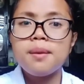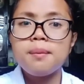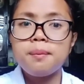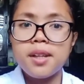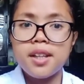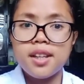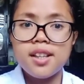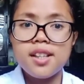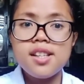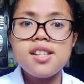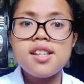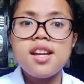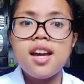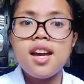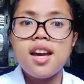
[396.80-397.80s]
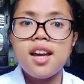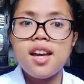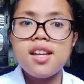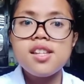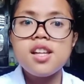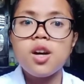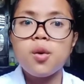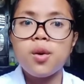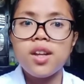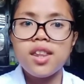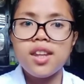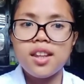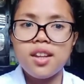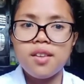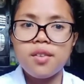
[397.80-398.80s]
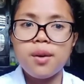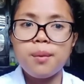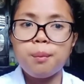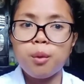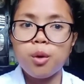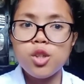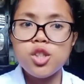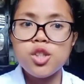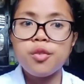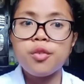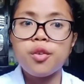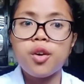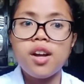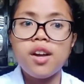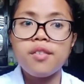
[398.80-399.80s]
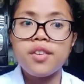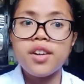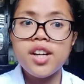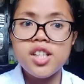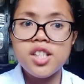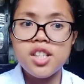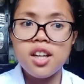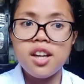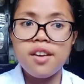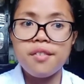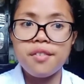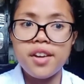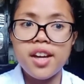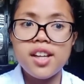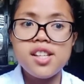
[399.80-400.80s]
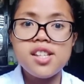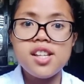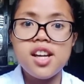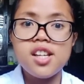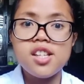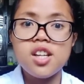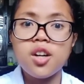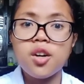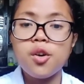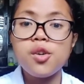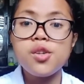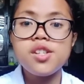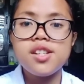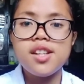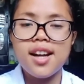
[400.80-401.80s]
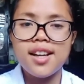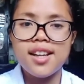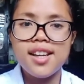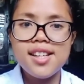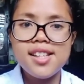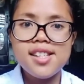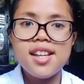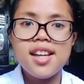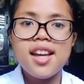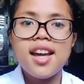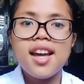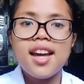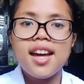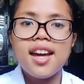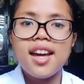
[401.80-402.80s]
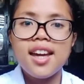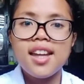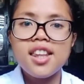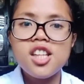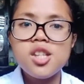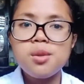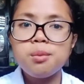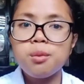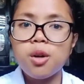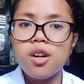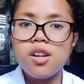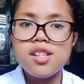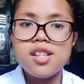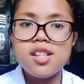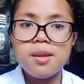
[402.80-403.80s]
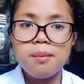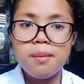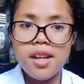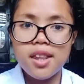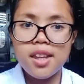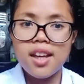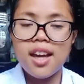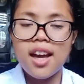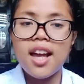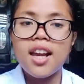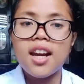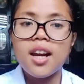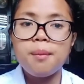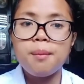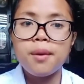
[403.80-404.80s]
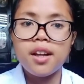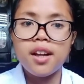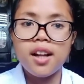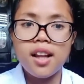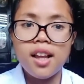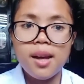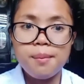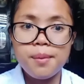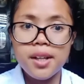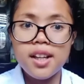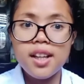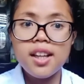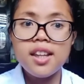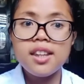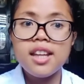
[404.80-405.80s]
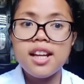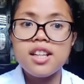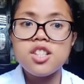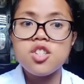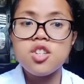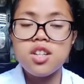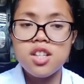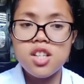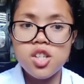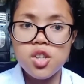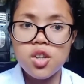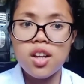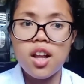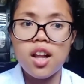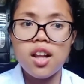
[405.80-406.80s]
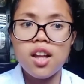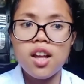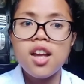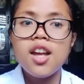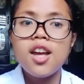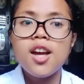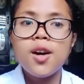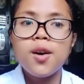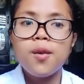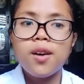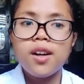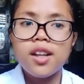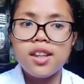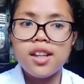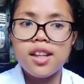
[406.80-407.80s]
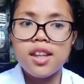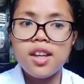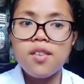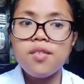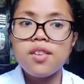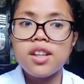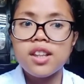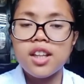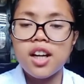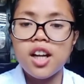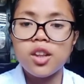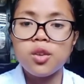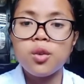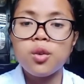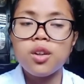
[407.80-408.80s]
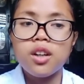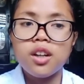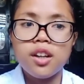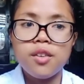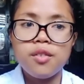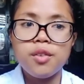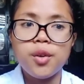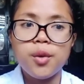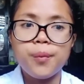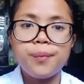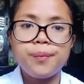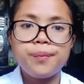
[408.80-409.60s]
because, as a quantitative approach for averaging effect size across studies, it is more systematic and replicable than traditional qualitative literature review.